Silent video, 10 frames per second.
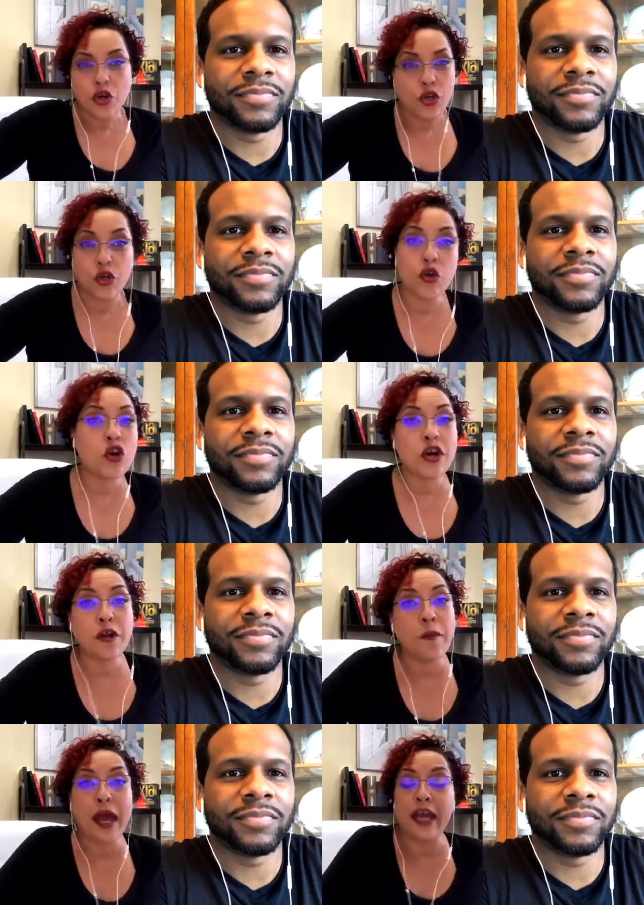Speaker 1: You're
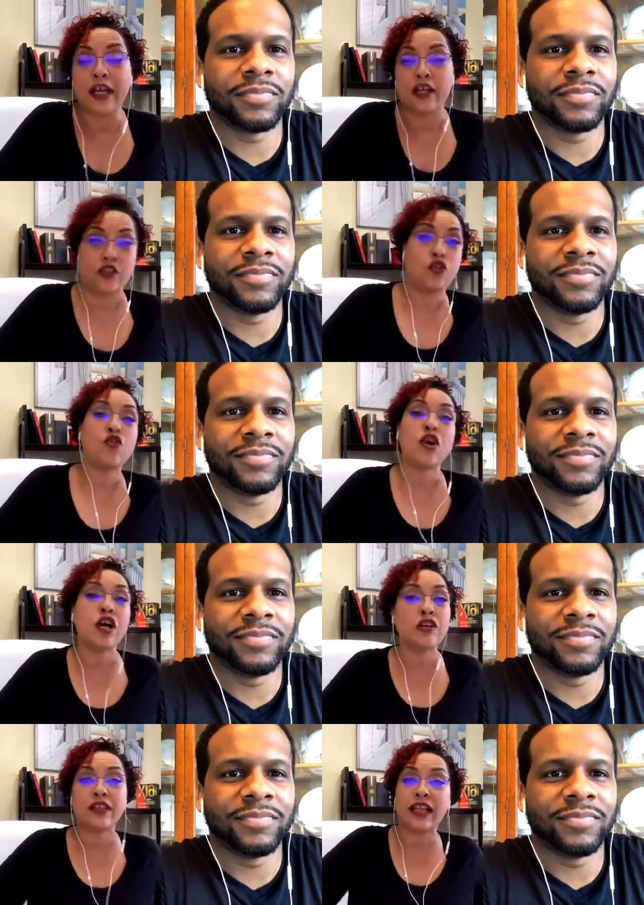gonna make two
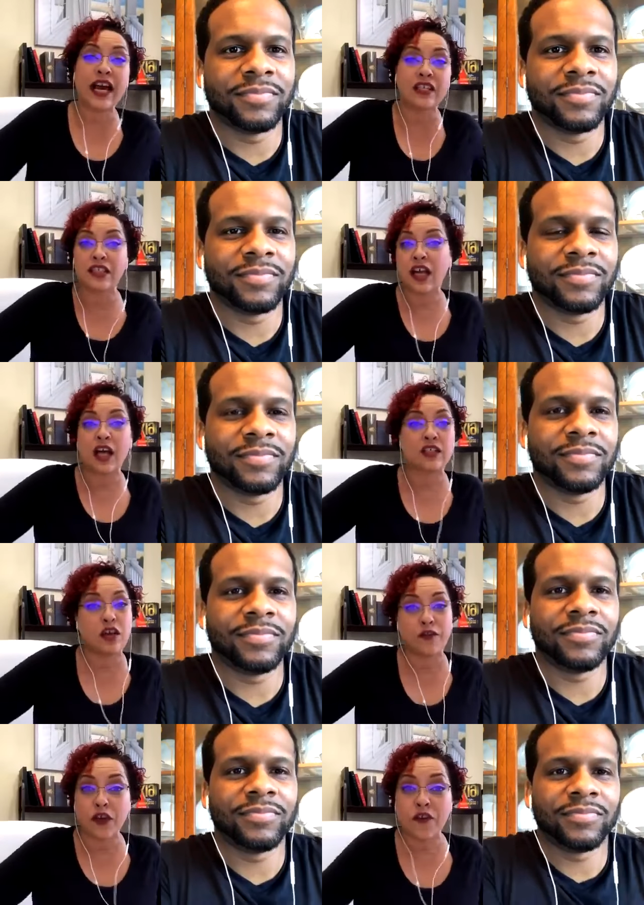hundred thousand dollars
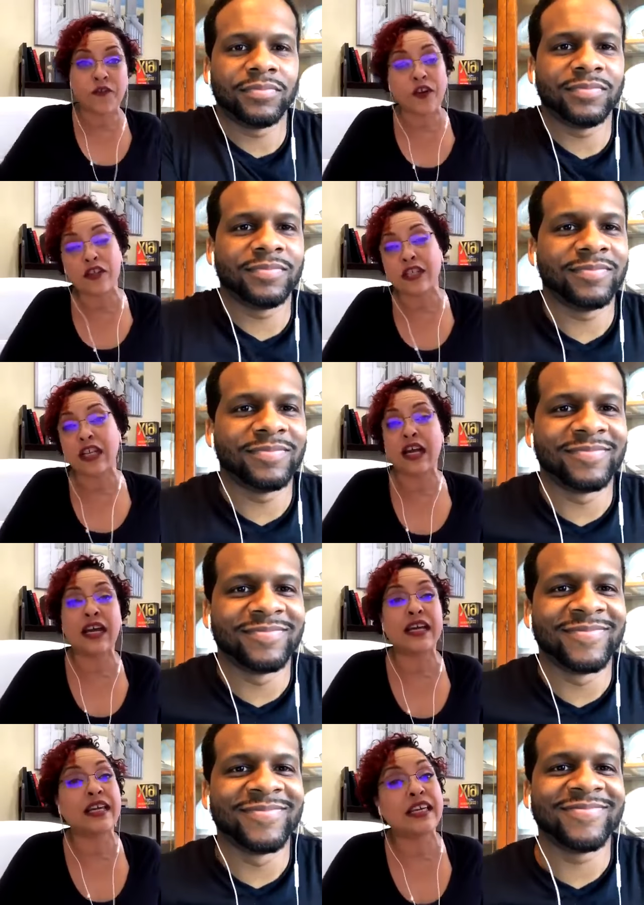off your first
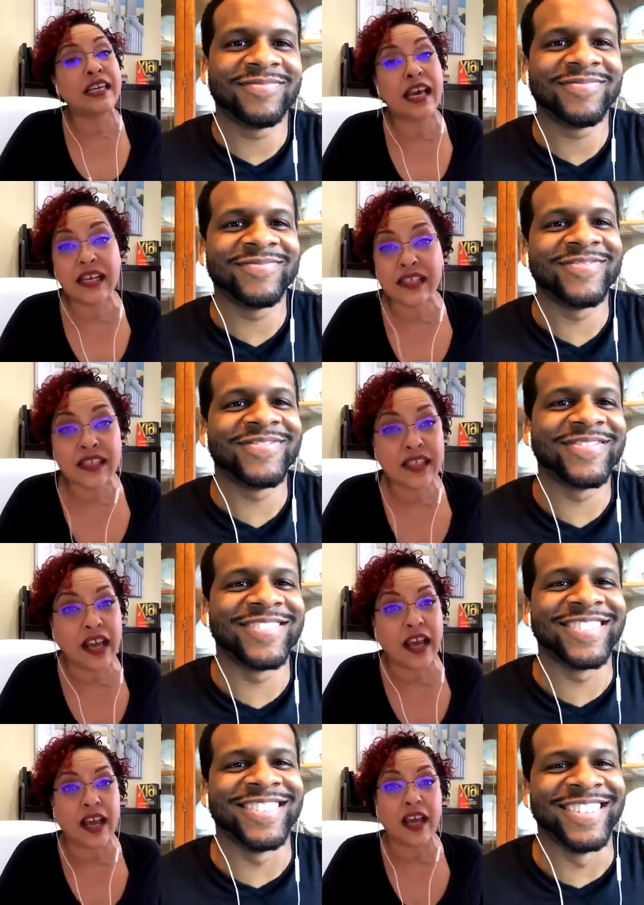client yesterday.